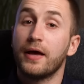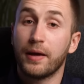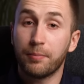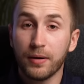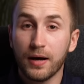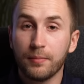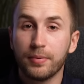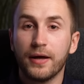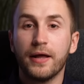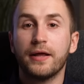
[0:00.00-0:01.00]
a
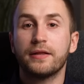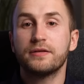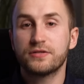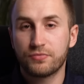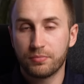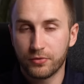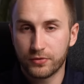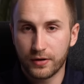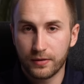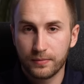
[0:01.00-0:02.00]
pump, and a
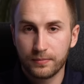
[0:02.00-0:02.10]
distributor.